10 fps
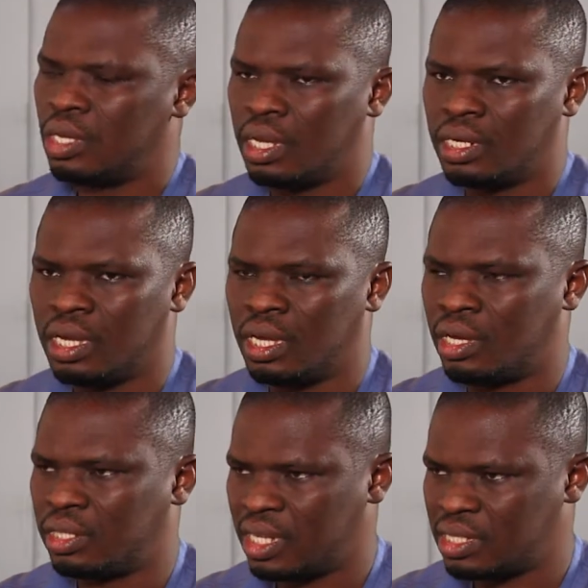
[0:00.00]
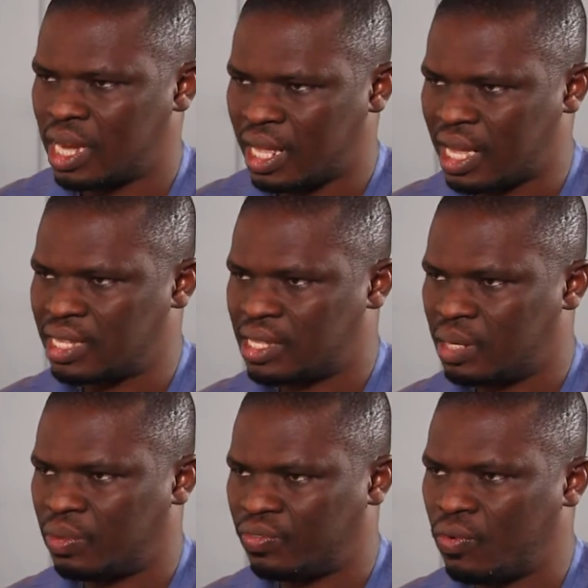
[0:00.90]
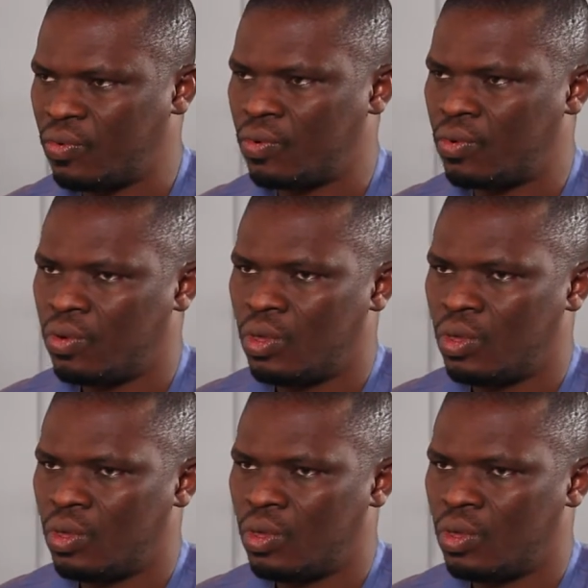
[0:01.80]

and just like I said before,